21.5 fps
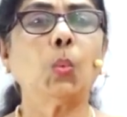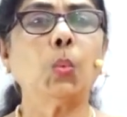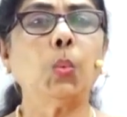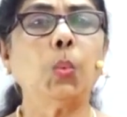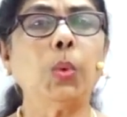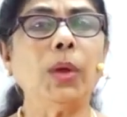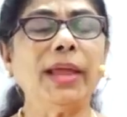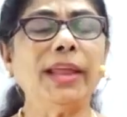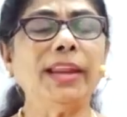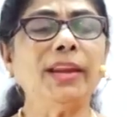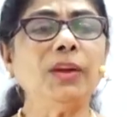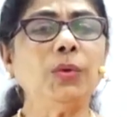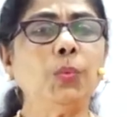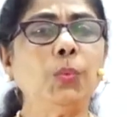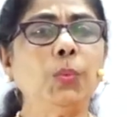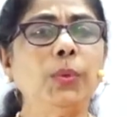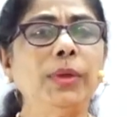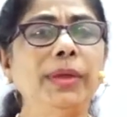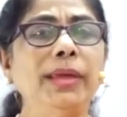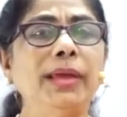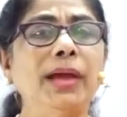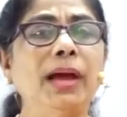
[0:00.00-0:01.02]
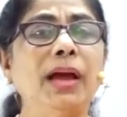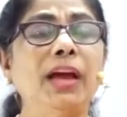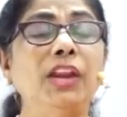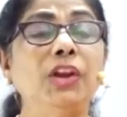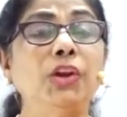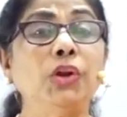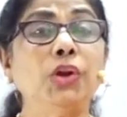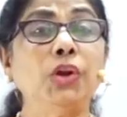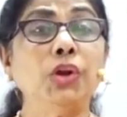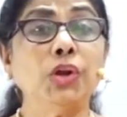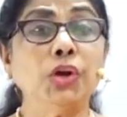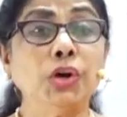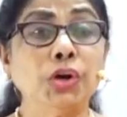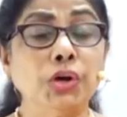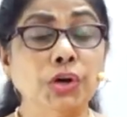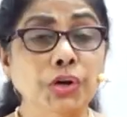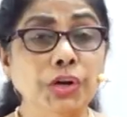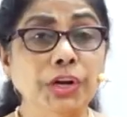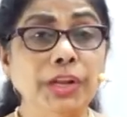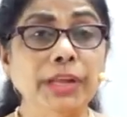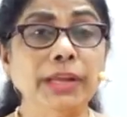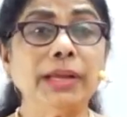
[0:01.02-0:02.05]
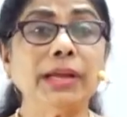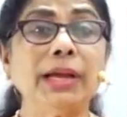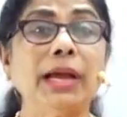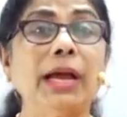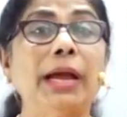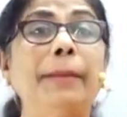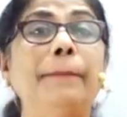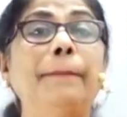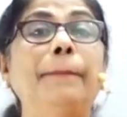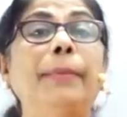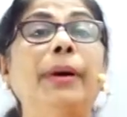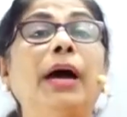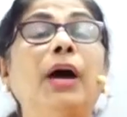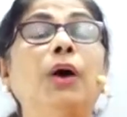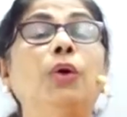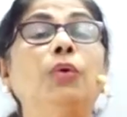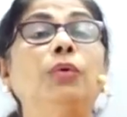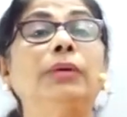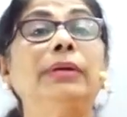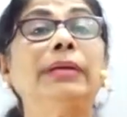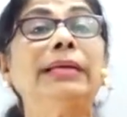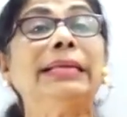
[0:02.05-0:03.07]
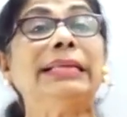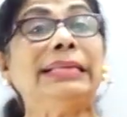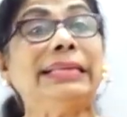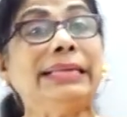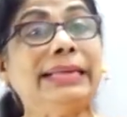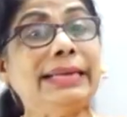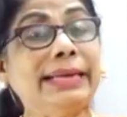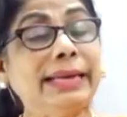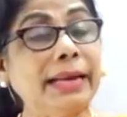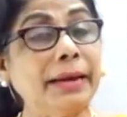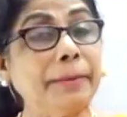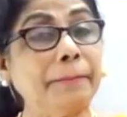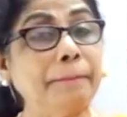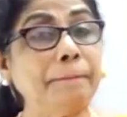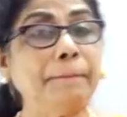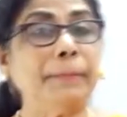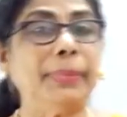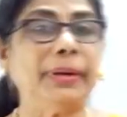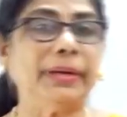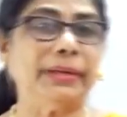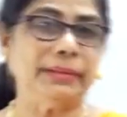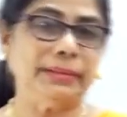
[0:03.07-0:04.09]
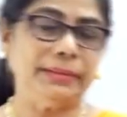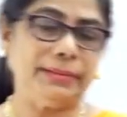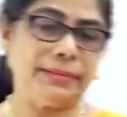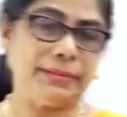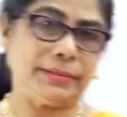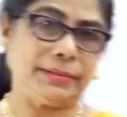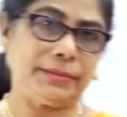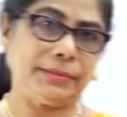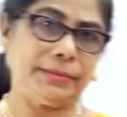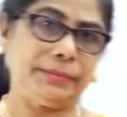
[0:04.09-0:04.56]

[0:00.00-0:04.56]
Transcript: When we are learning about numbers,